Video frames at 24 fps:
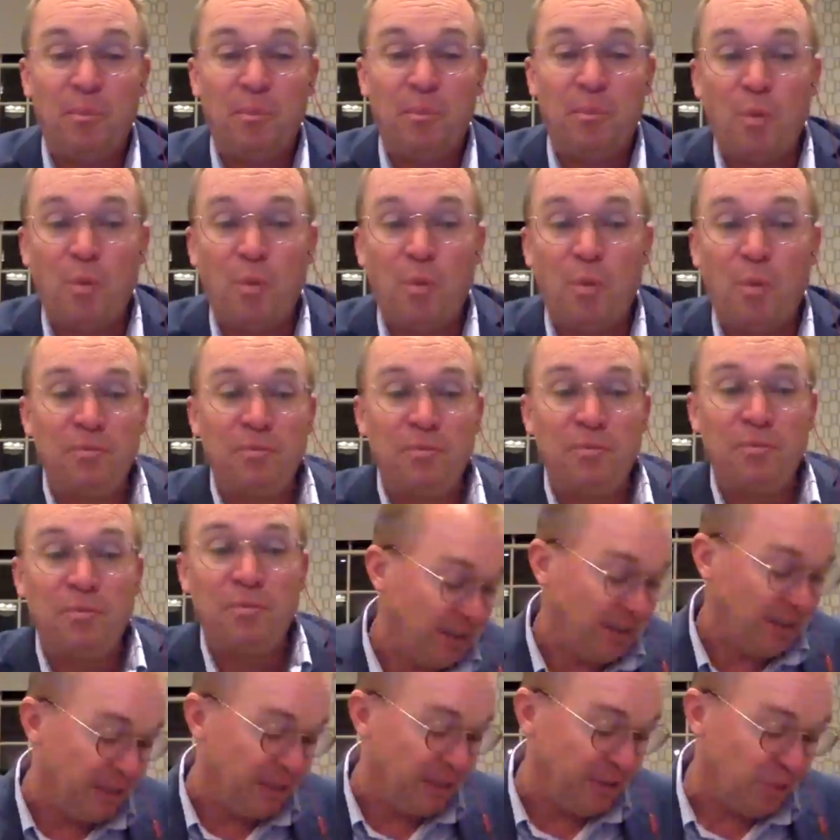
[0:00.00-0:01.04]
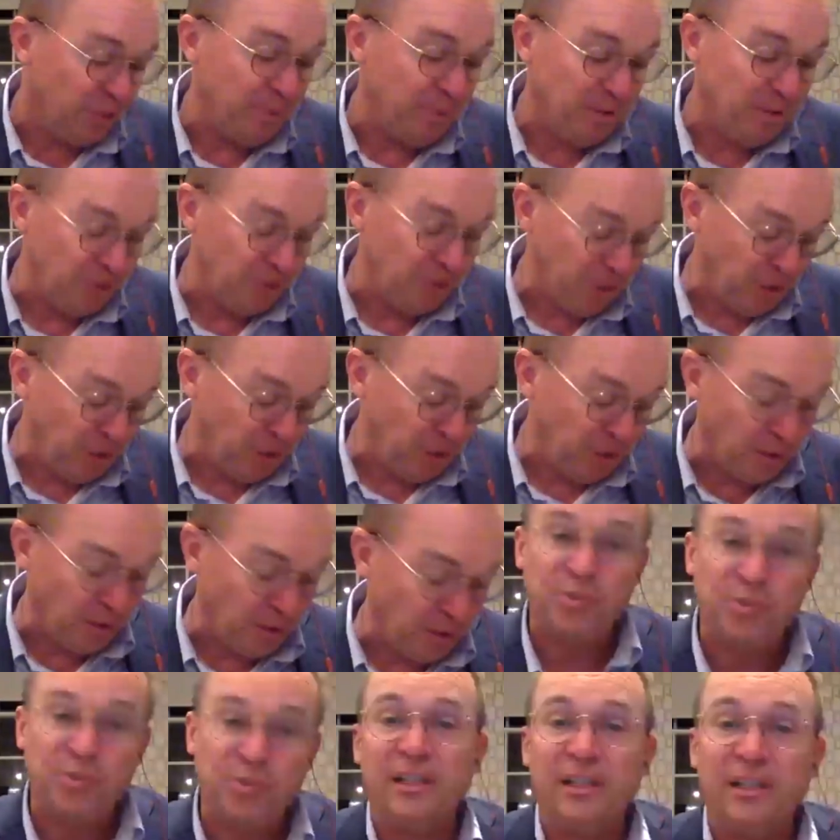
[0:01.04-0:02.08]
votes than than Trump and still lose the
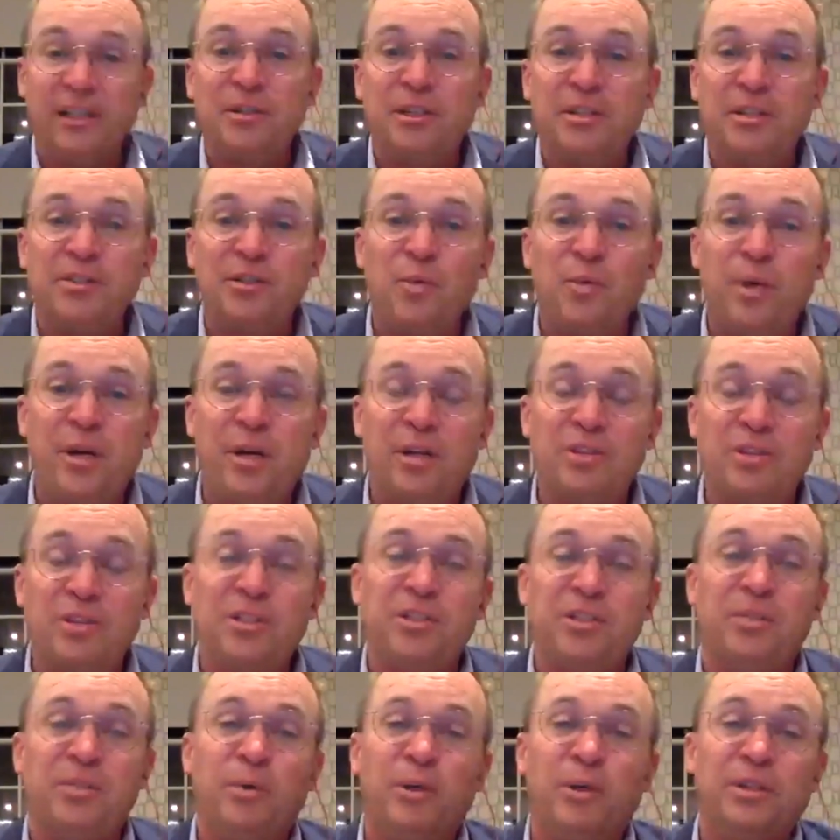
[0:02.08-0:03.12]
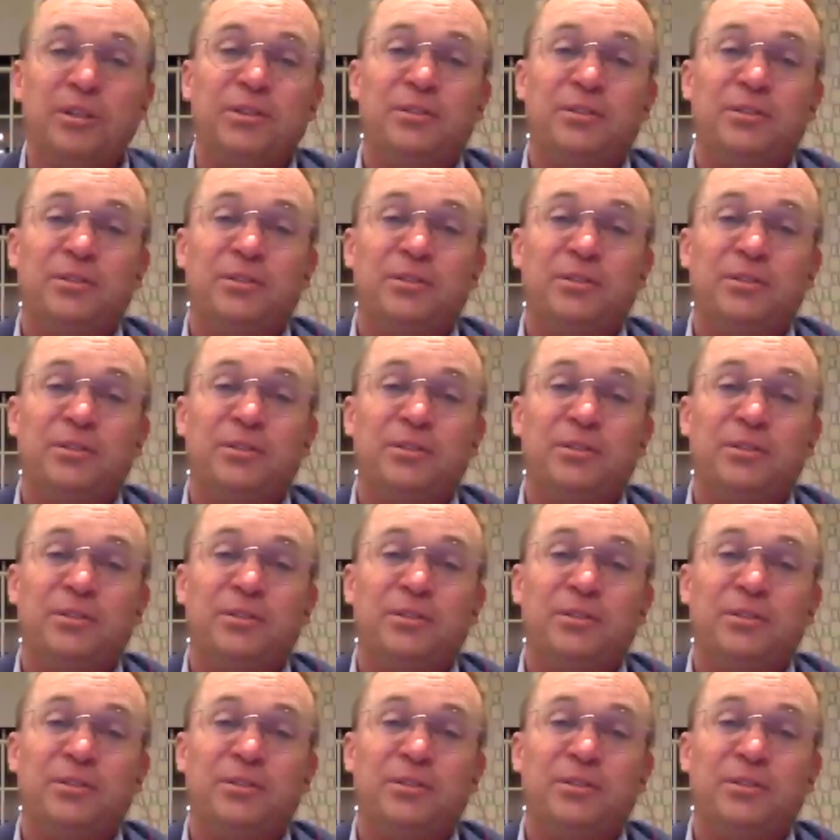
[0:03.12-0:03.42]
election because the way our system works.